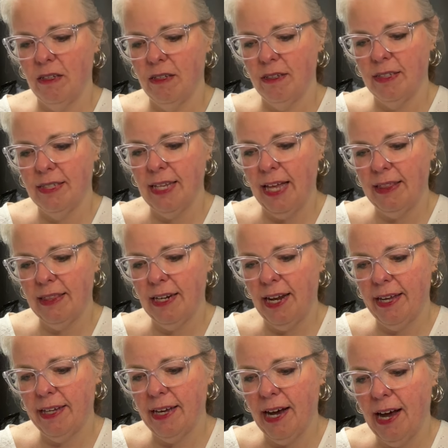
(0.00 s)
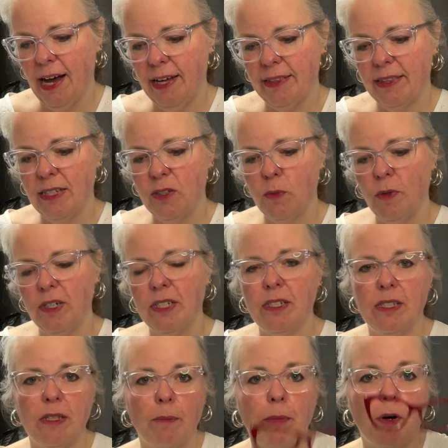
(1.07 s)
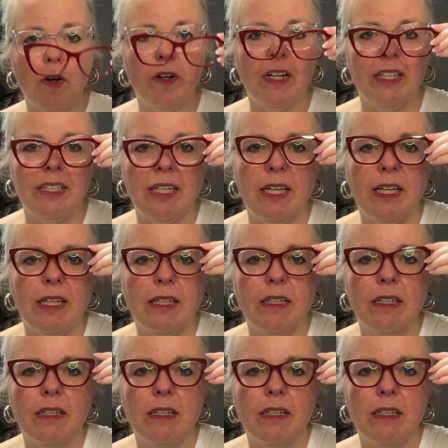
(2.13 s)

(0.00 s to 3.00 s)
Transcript: set that I got, and this one is the burgundy.